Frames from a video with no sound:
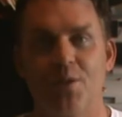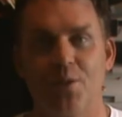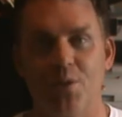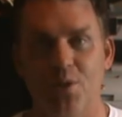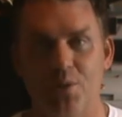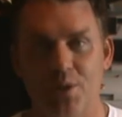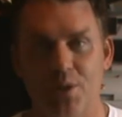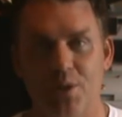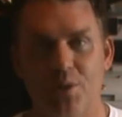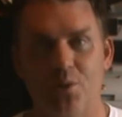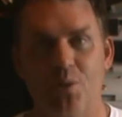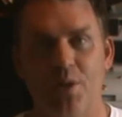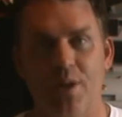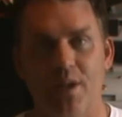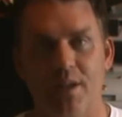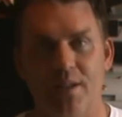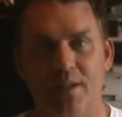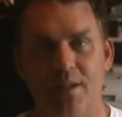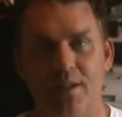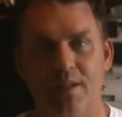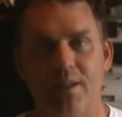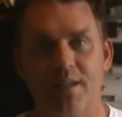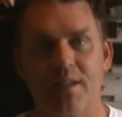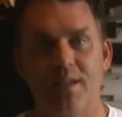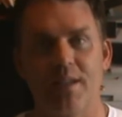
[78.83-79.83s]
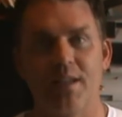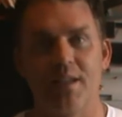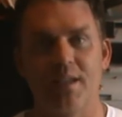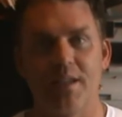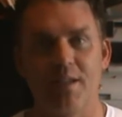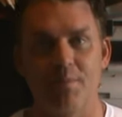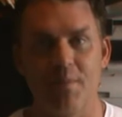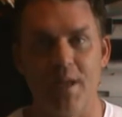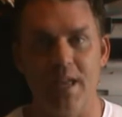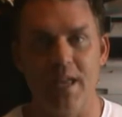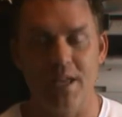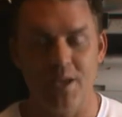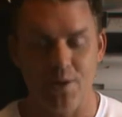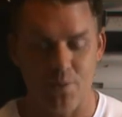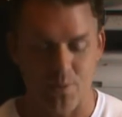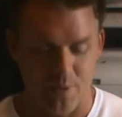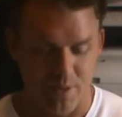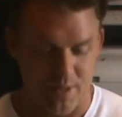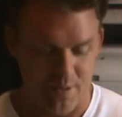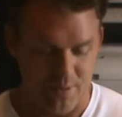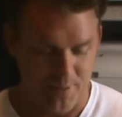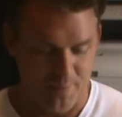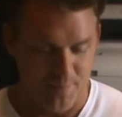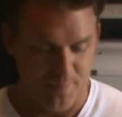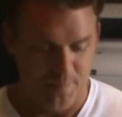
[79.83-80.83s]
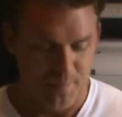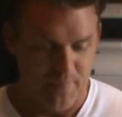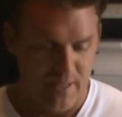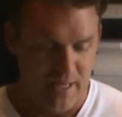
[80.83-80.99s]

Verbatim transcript: only one he can make it with.